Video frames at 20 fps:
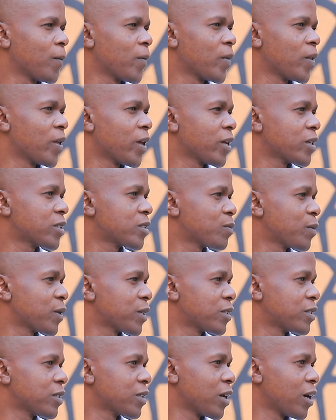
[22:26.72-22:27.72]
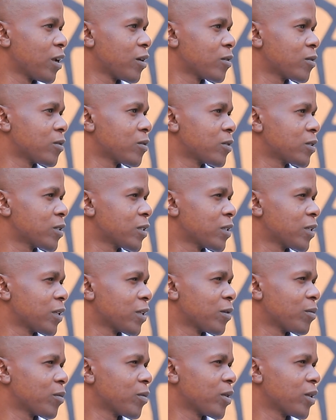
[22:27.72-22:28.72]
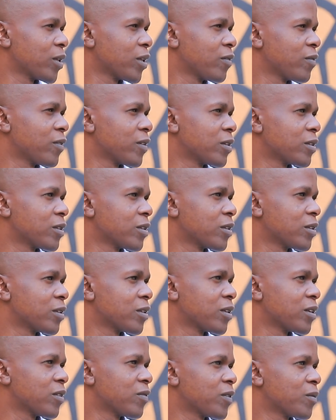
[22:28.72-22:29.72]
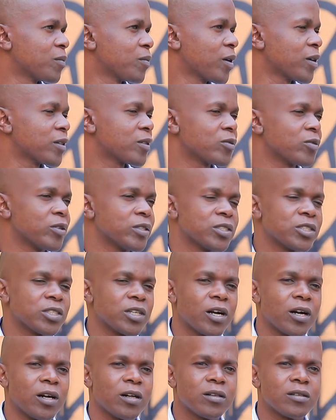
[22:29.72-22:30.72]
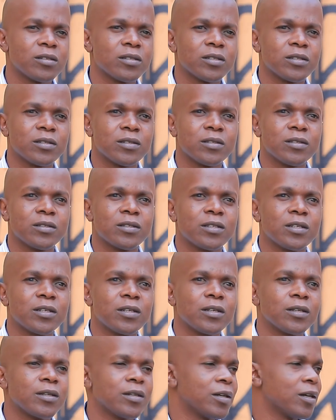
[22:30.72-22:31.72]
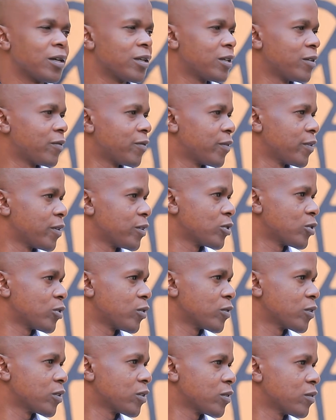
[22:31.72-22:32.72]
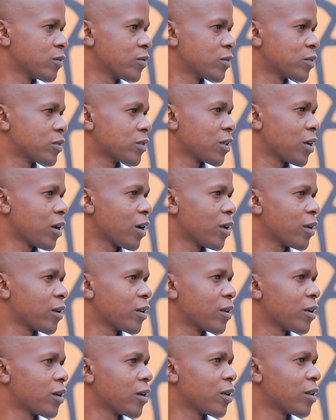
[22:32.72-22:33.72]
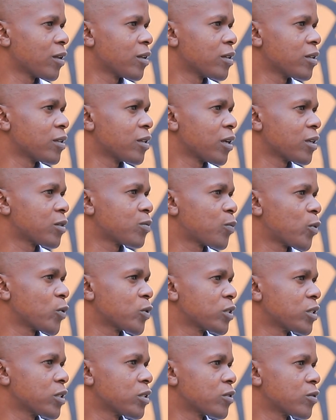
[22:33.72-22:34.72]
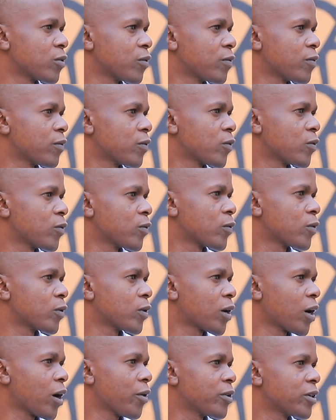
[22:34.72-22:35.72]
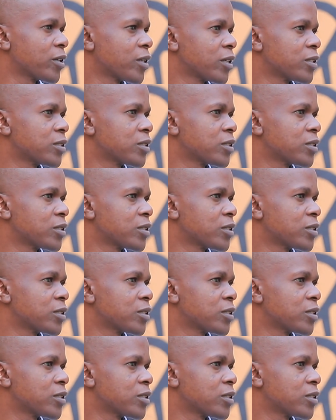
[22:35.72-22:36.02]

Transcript: they are expecting a lot, giving birth to a child, and if she conceives, and that process of carrying